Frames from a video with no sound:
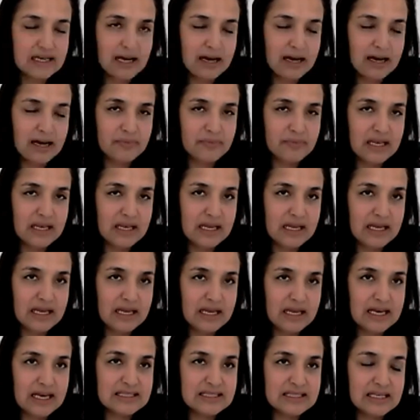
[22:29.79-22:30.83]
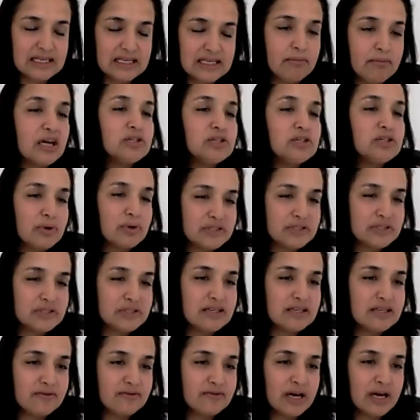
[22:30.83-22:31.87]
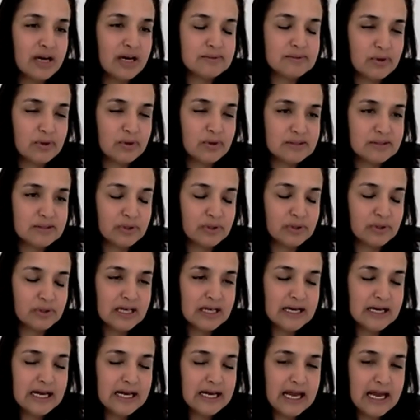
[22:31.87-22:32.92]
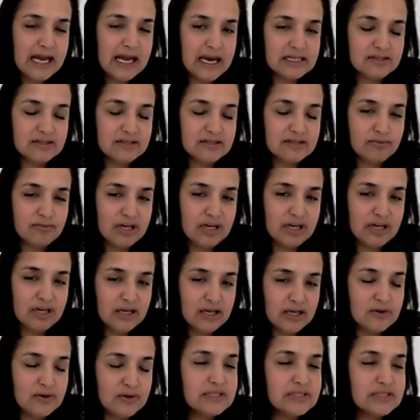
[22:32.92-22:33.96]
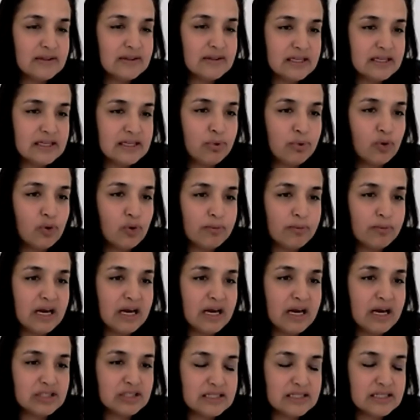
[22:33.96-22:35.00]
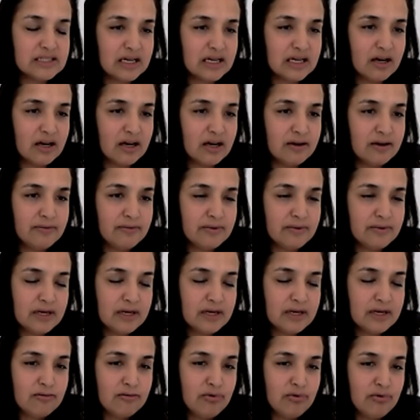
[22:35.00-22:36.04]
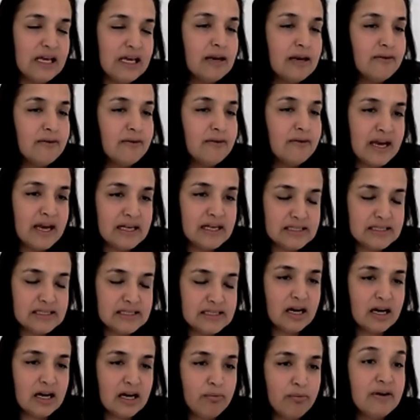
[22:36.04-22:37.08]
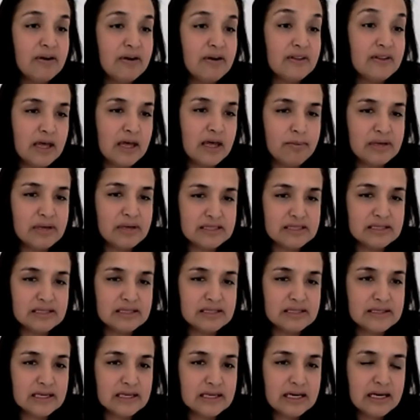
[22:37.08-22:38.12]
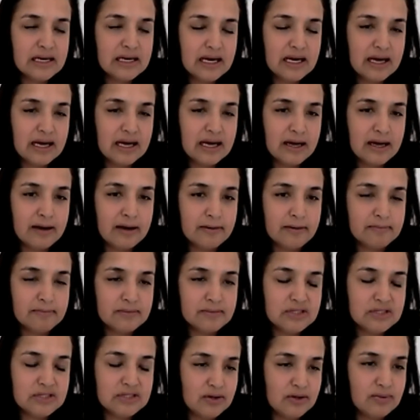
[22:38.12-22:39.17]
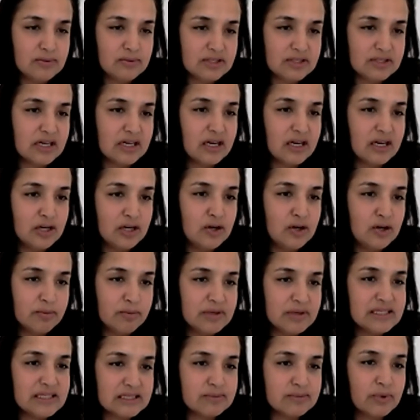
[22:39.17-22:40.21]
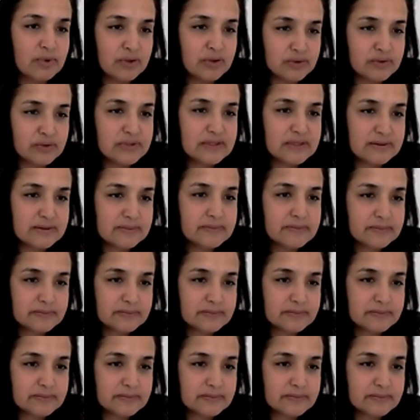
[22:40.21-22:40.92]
crisis in as much positive way as possible, and really using these support measures to kind of really innovate and kind of pivot their business to kind of newer business models.